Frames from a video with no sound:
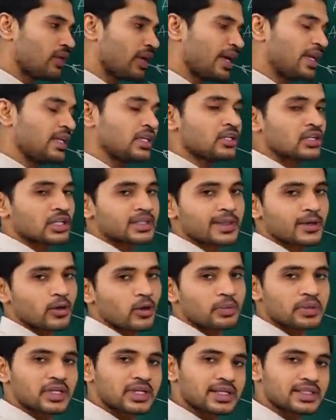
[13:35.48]
any other
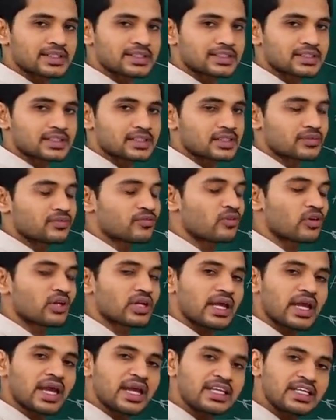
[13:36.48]
optical system. For
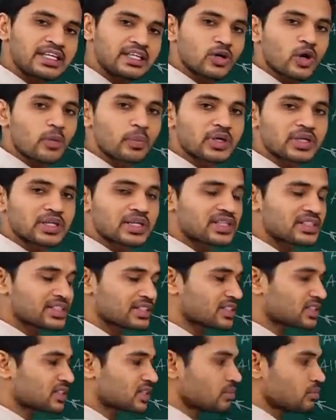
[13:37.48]
any optical
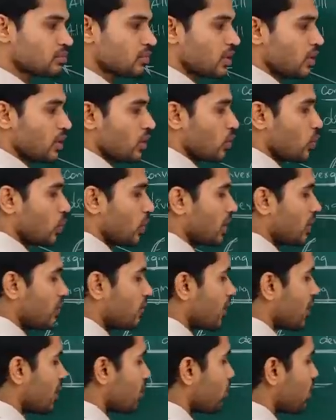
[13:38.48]
system, we
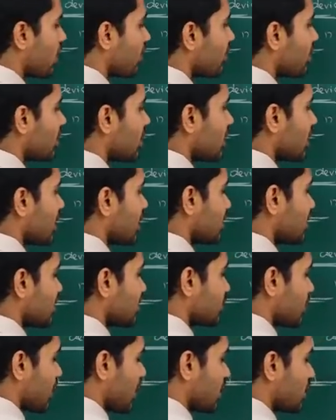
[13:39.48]
define power in
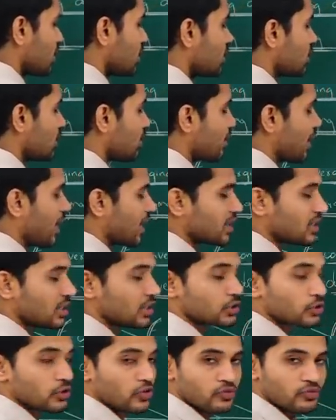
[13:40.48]
this manner, the
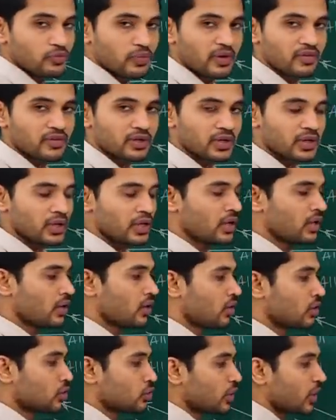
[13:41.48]
magnitude of power.
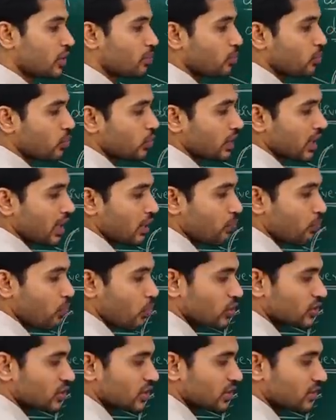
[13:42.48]
Should I put a
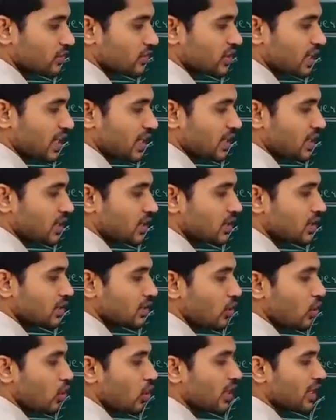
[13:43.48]
positive sign
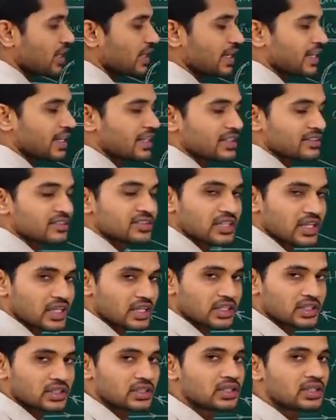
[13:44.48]
here or a negative
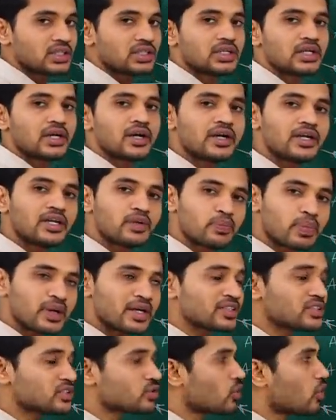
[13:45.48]
sign here
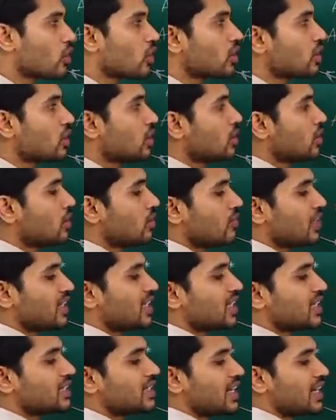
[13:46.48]
depends on
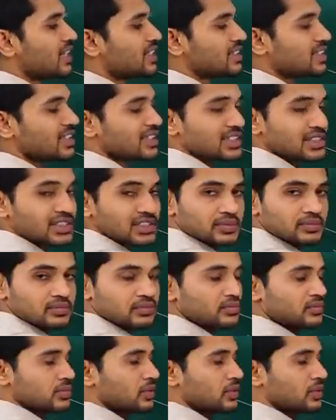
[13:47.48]
whether that system